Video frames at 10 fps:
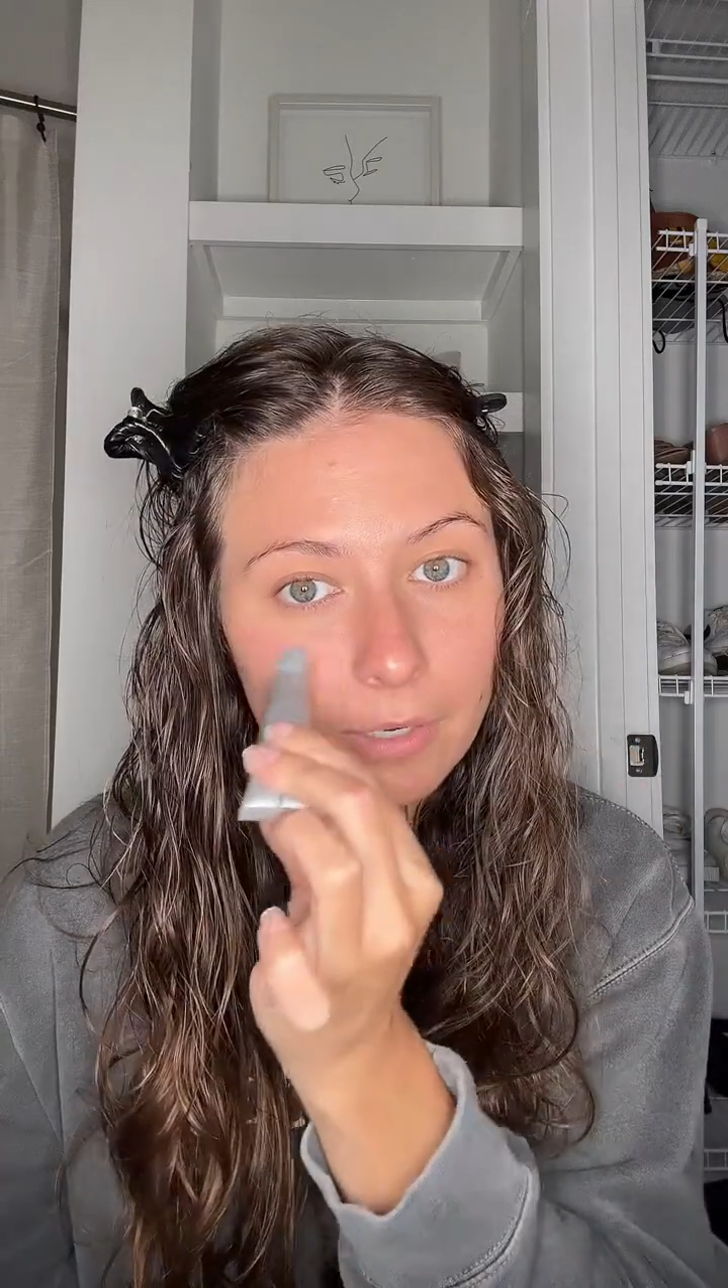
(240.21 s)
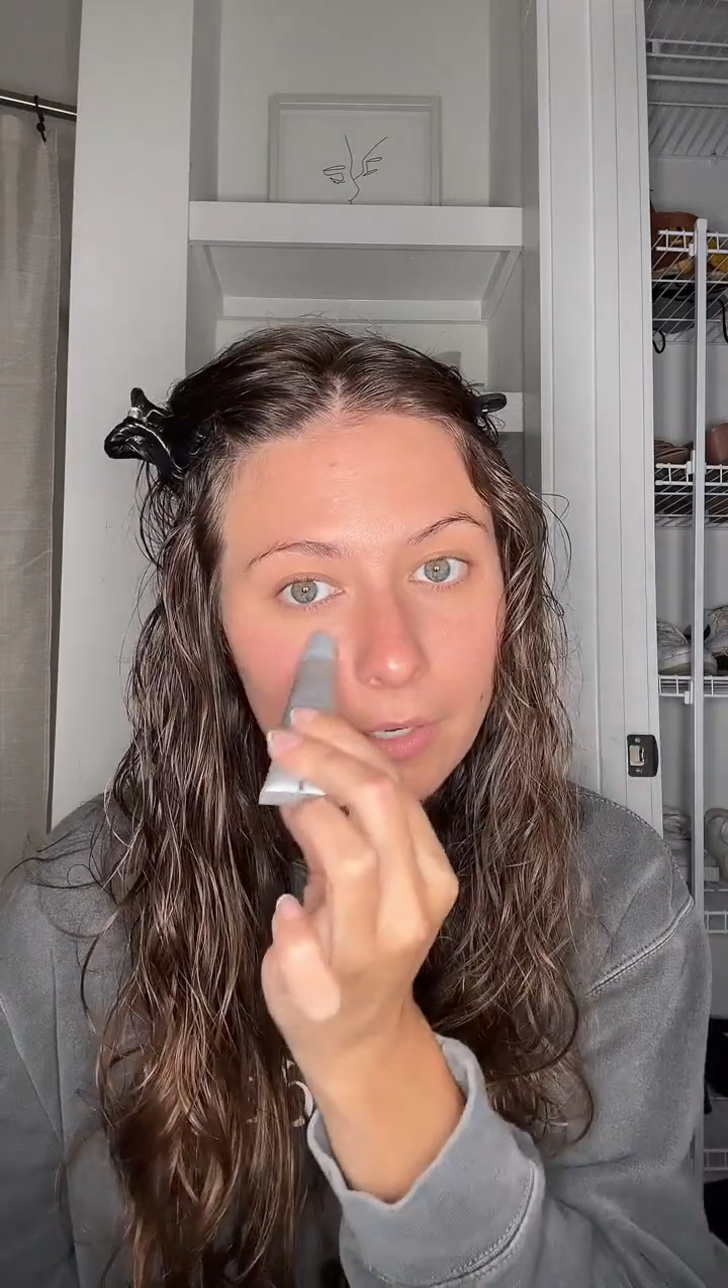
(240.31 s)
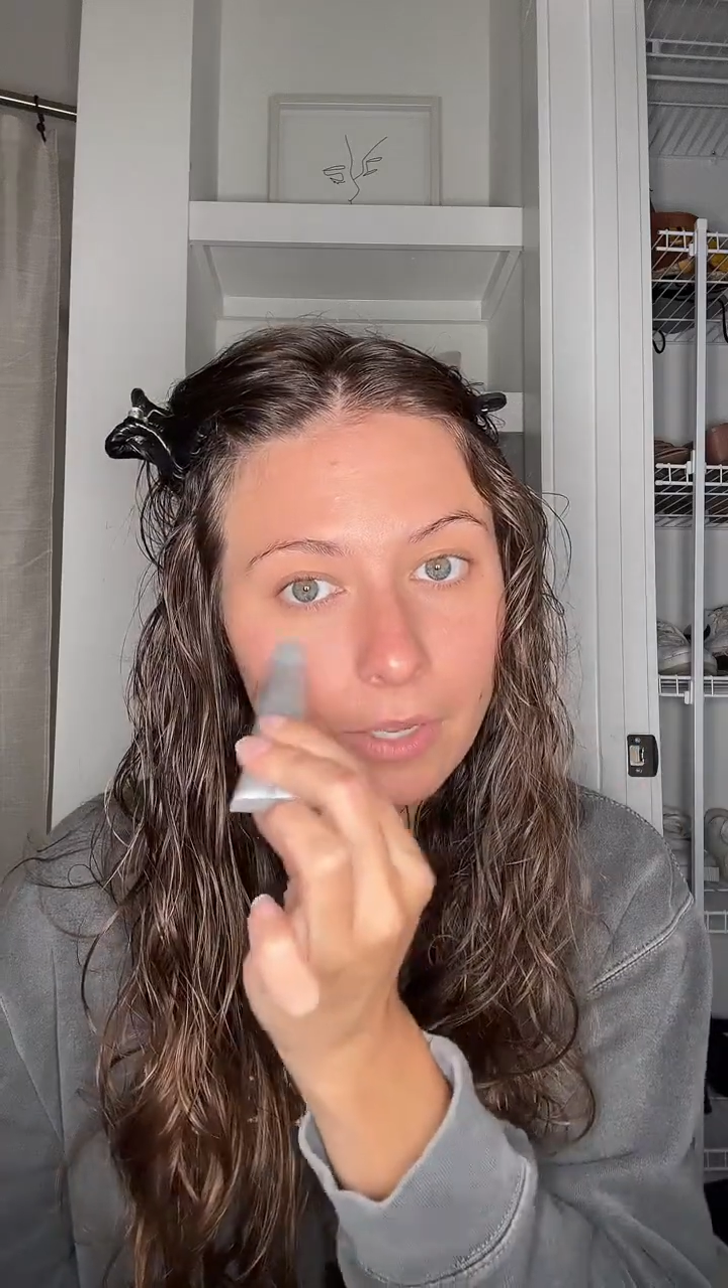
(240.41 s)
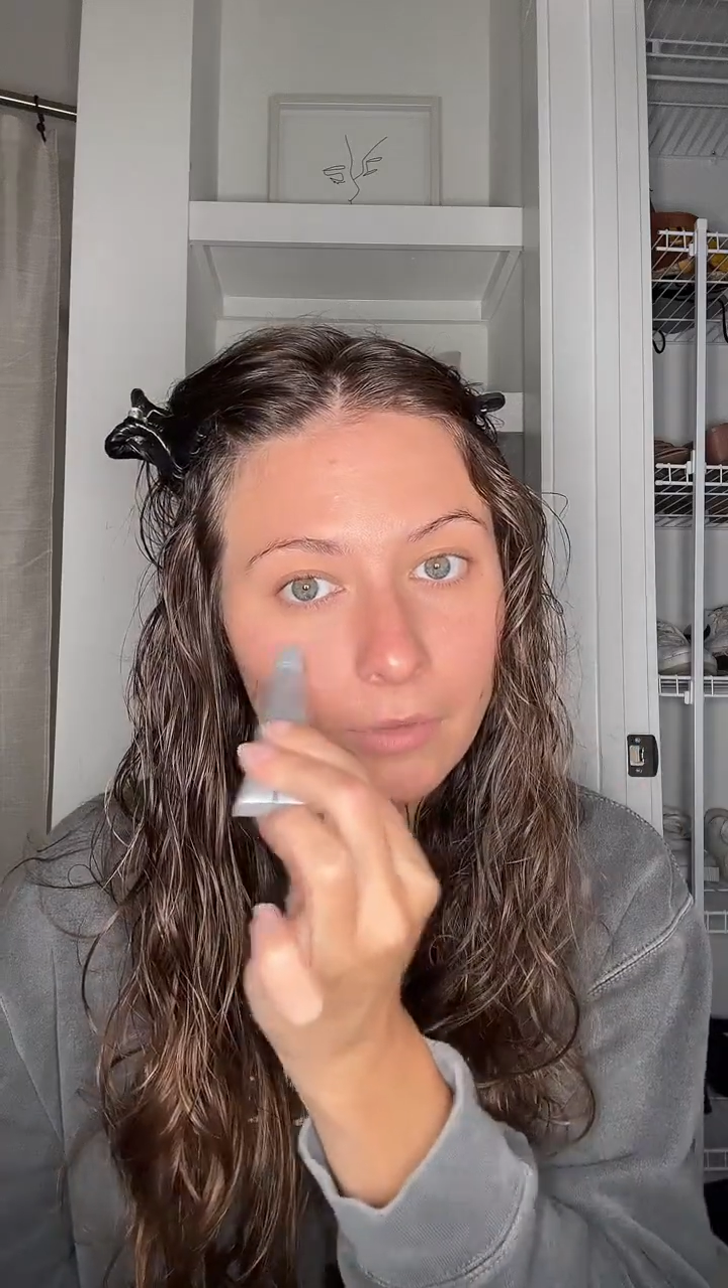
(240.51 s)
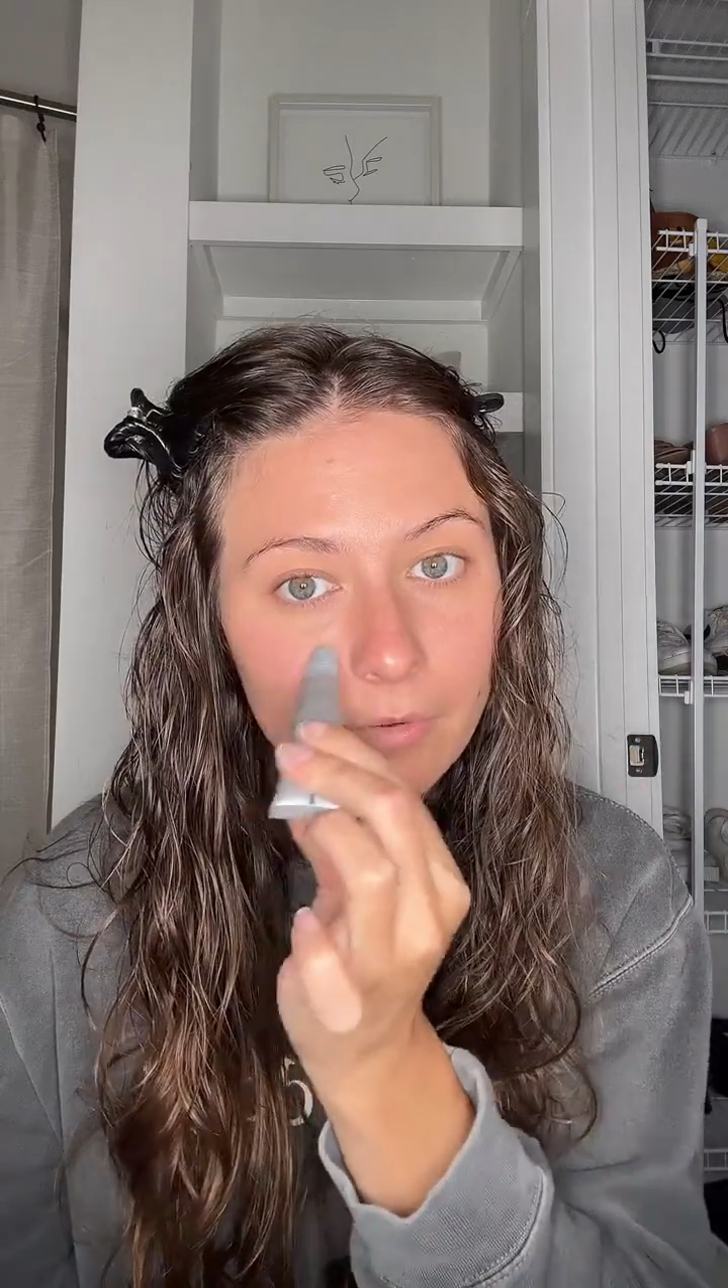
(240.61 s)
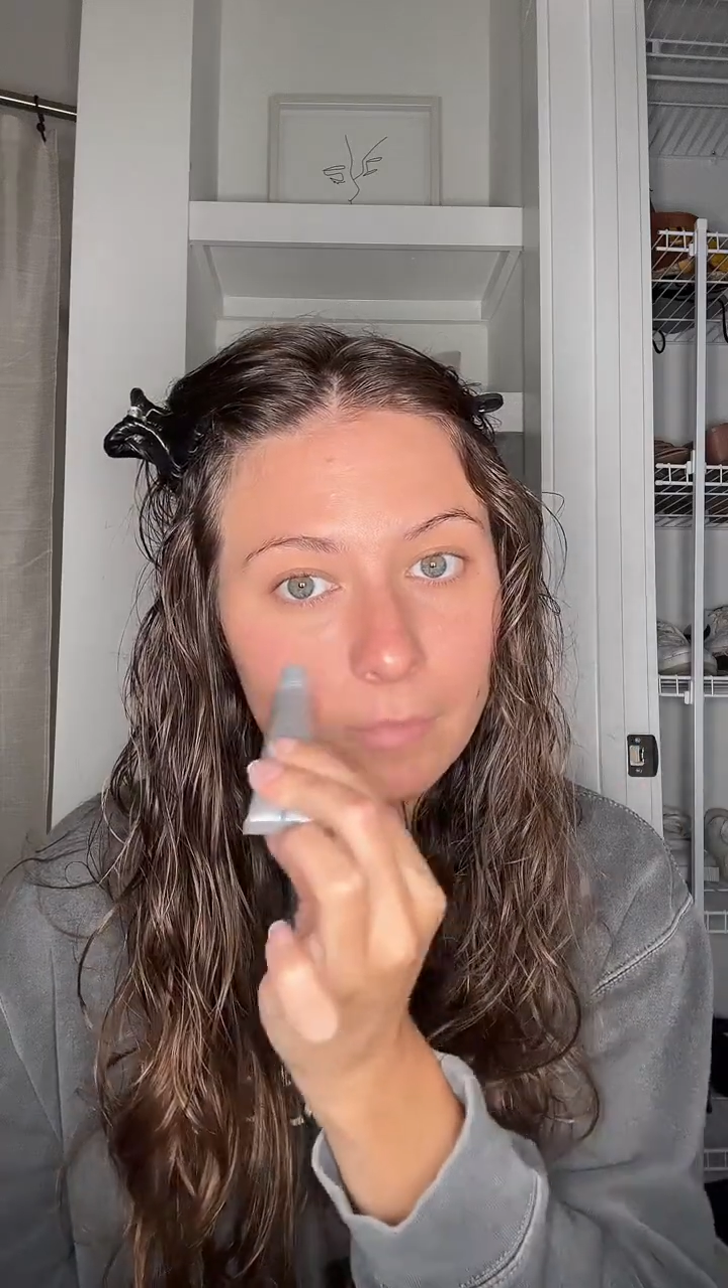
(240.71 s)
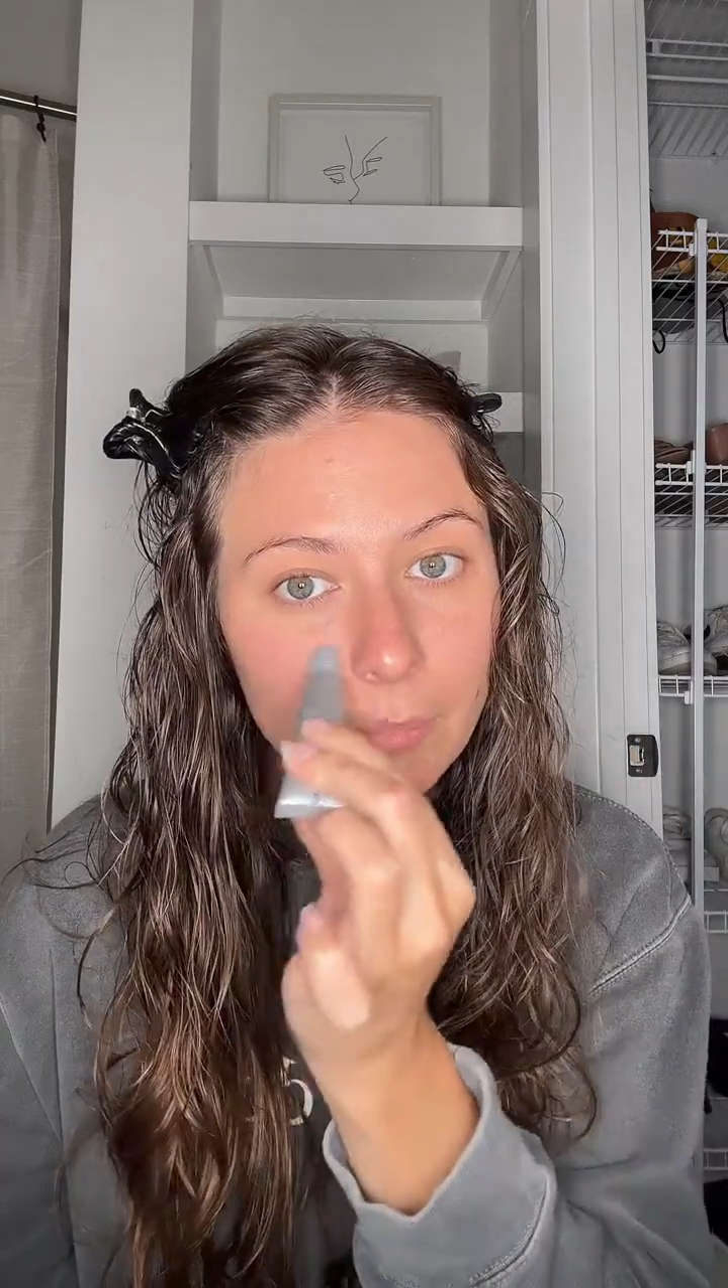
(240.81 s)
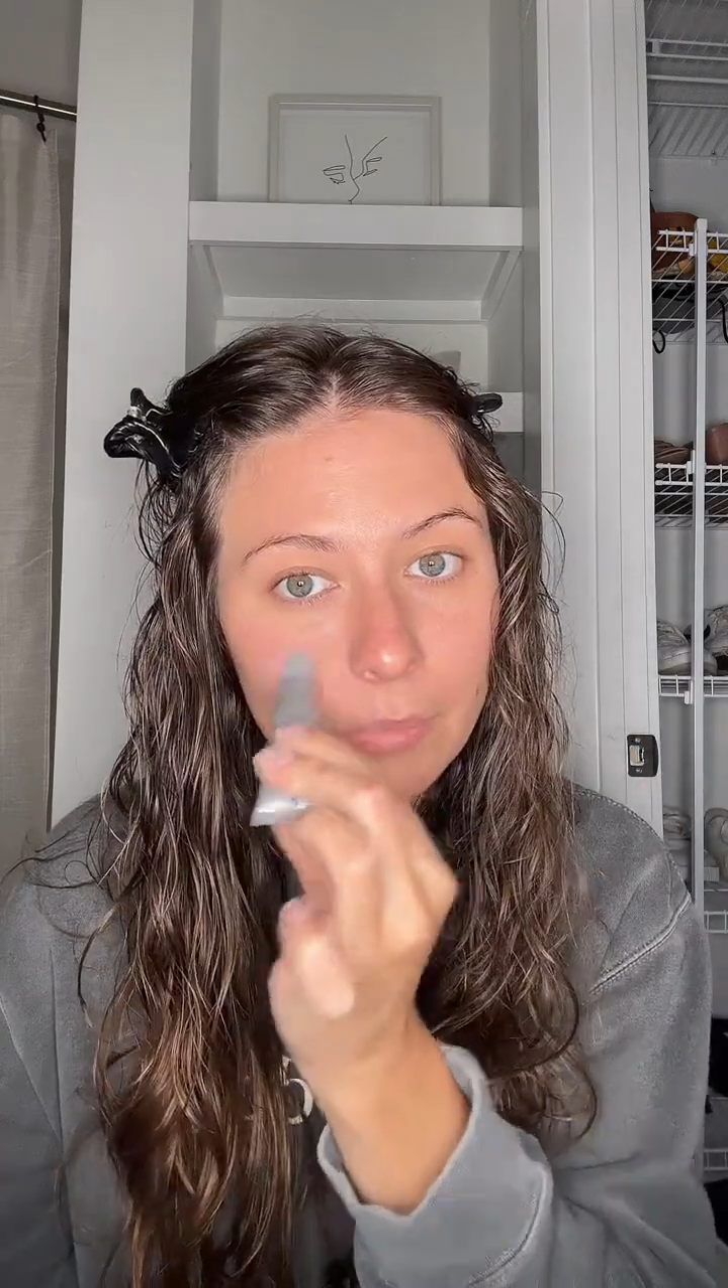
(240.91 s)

in over my